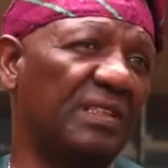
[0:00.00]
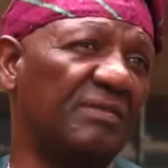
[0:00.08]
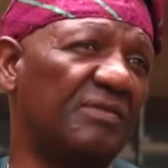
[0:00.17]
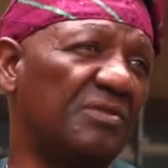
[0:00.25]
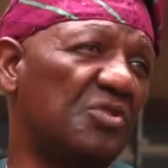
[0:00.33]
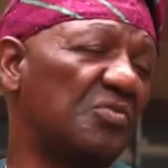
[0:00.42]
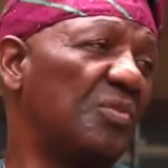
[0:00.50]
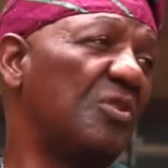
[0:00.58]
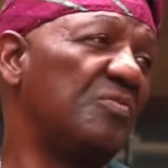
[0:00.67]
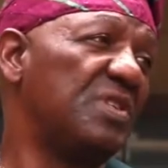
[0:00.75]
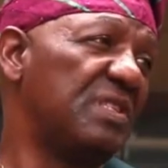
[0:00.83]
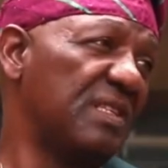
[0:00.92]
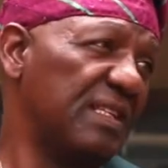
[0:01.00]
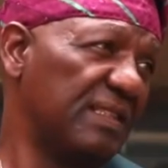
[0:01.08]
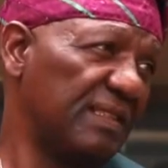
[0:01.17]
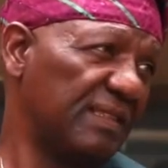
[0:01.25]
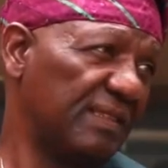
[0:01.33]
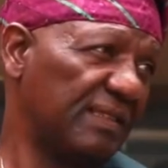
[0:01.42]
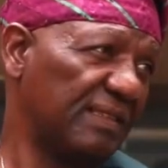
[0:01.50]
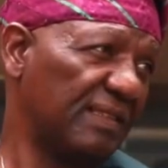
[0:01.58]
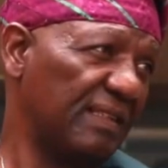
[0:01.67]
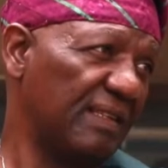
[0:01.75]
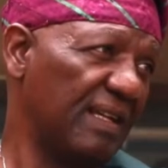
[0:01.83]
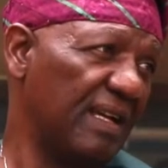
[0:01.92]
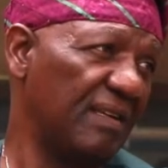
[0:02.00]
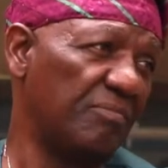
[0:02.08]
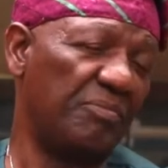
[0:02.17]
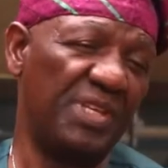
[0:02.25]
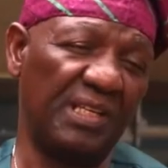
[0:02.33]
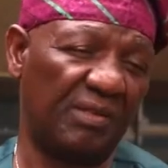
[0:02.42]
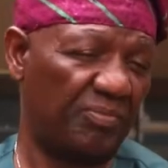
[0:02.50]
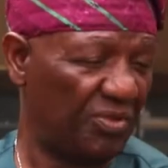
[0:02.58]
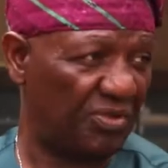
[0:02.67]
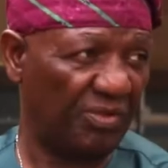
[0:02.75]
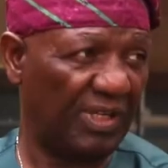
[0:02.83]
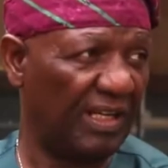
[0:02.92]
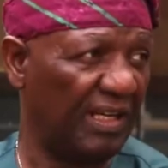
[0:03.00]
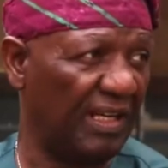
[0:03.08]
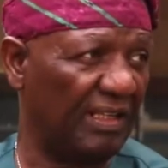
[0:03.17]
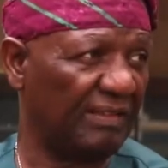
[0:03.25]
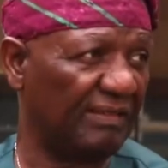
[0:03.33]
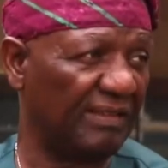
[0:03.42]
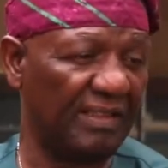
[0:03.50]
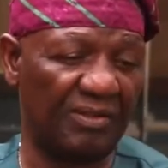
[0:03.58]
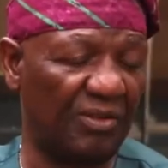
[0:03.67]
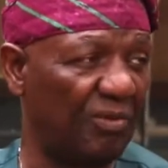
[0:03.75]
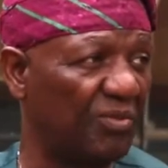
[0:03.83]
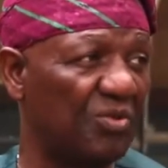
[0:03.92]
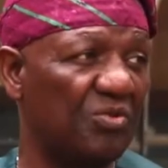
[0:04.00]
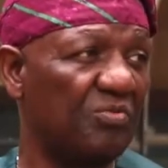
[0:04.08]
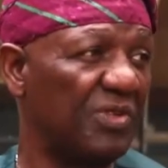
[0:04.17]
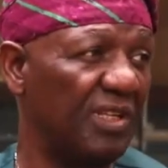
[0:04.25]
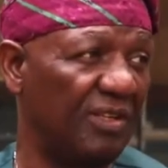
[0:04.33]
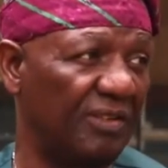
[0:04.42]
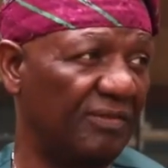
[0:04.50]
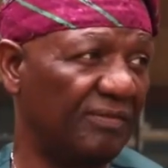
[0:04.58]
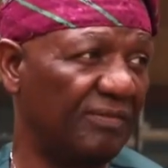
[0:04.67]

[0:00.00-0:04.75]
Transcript: even small businesses and big put together is not up to 2 million.